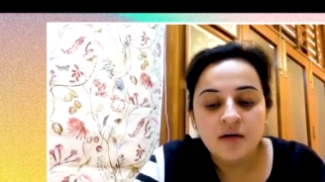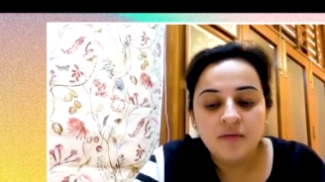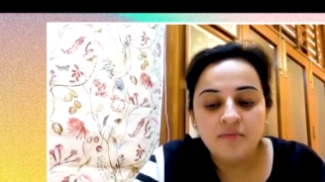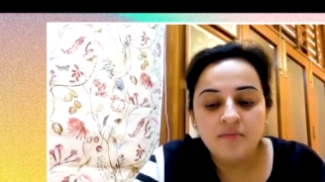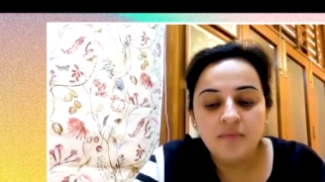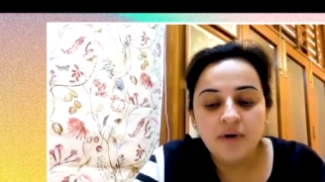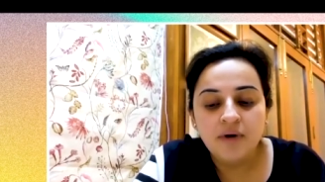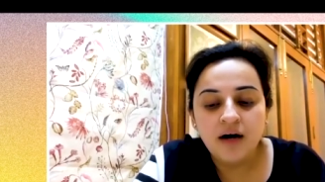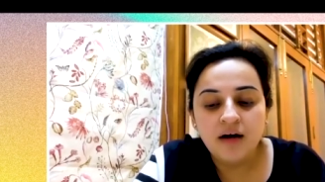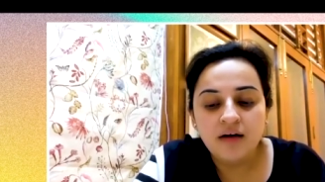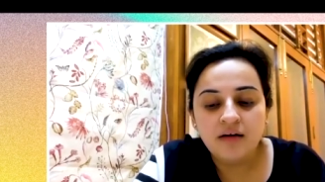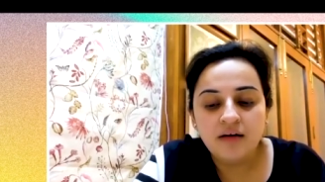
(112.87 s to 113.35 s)

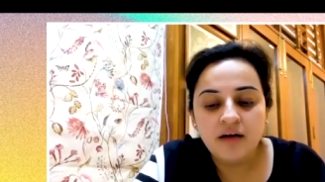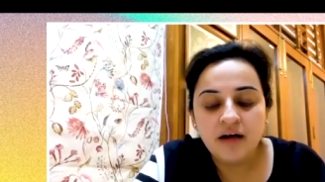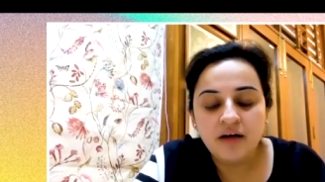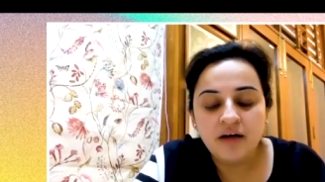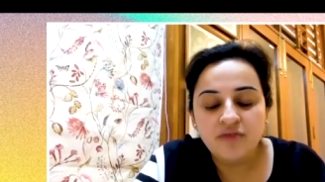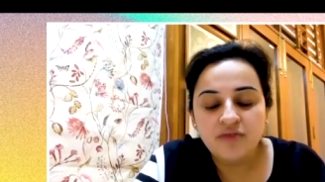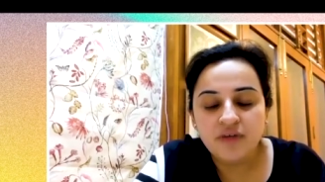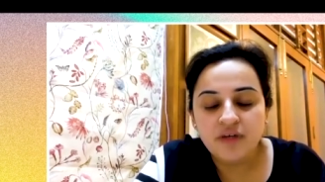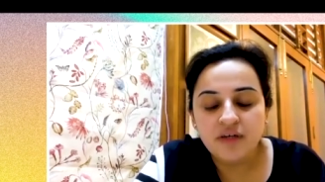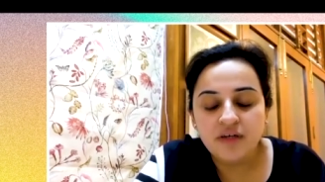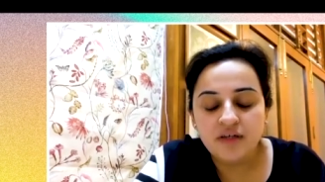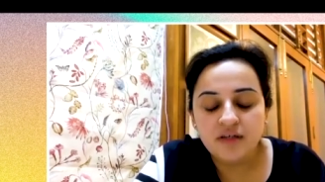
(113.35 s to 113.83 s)
But I
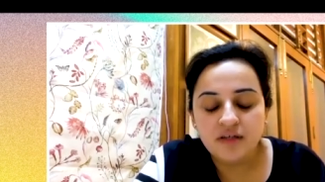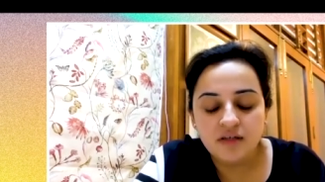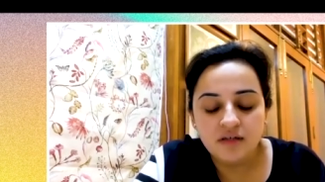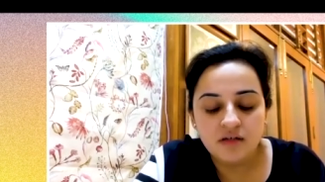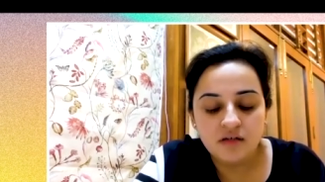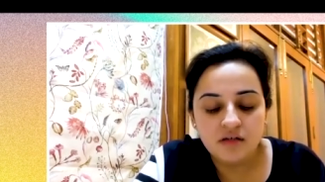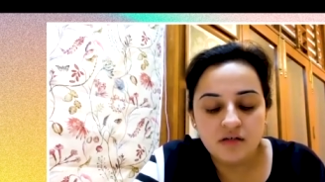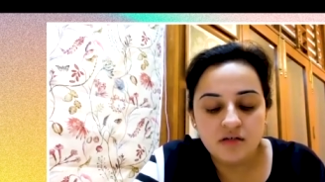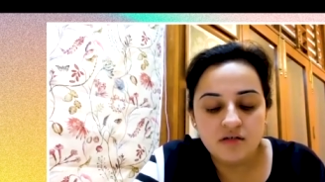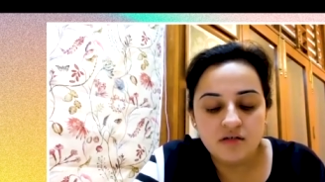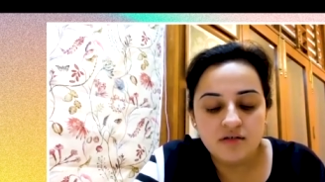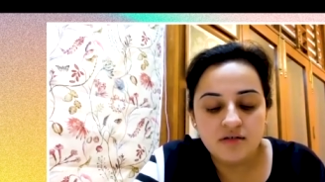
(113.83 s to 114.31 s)
felt
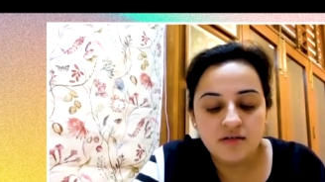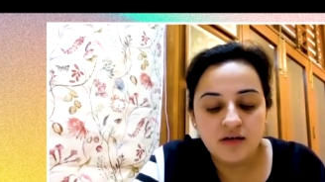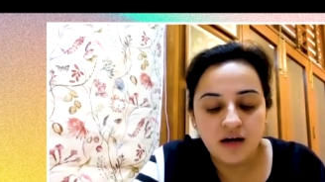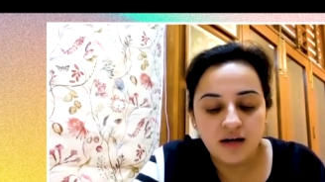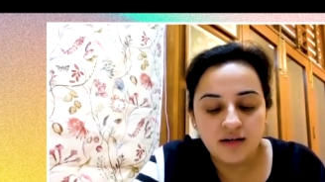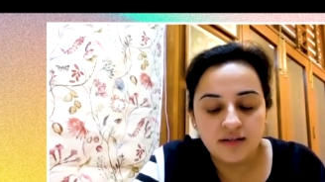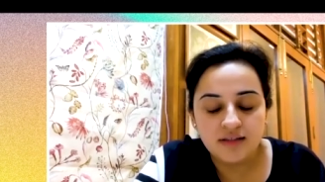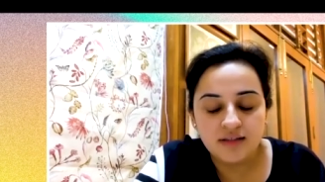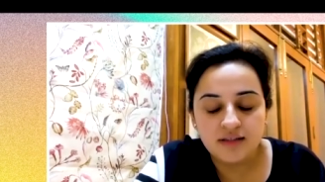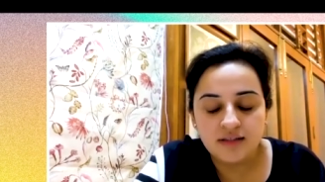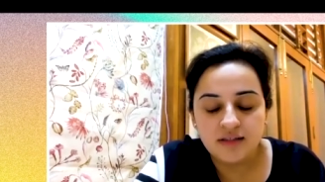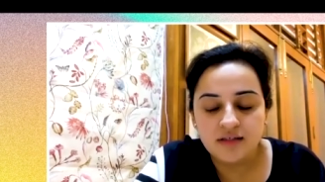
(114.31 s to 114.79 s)
uh,
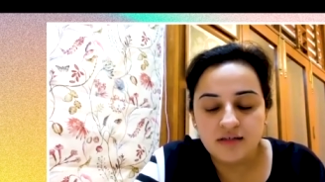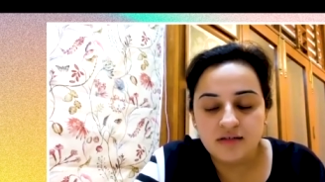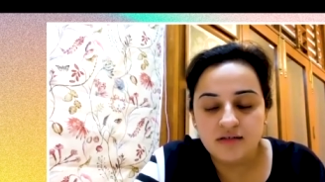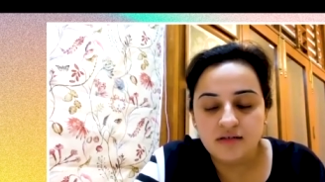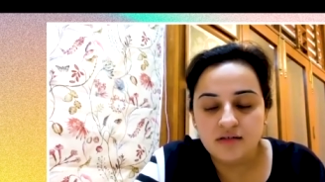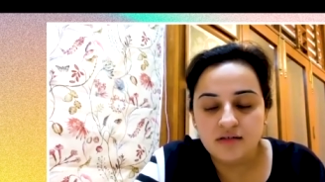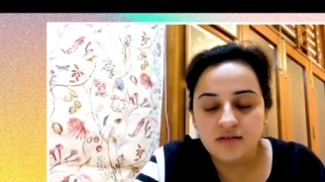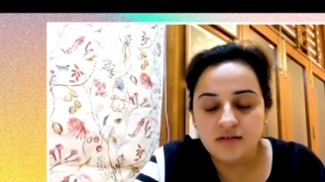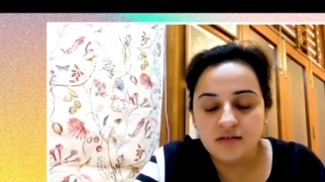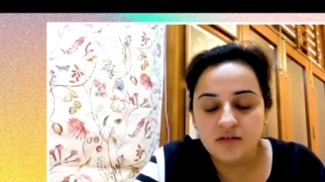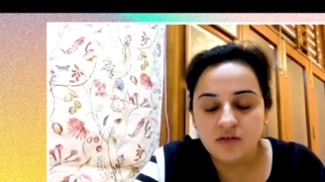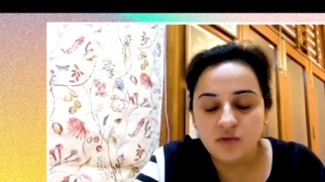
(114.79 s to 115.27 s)
last
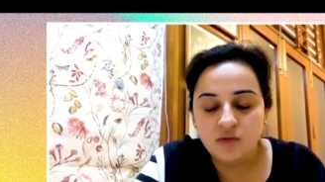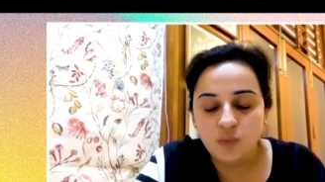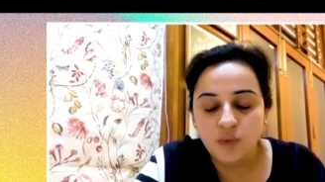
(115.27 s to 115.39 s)
year uh,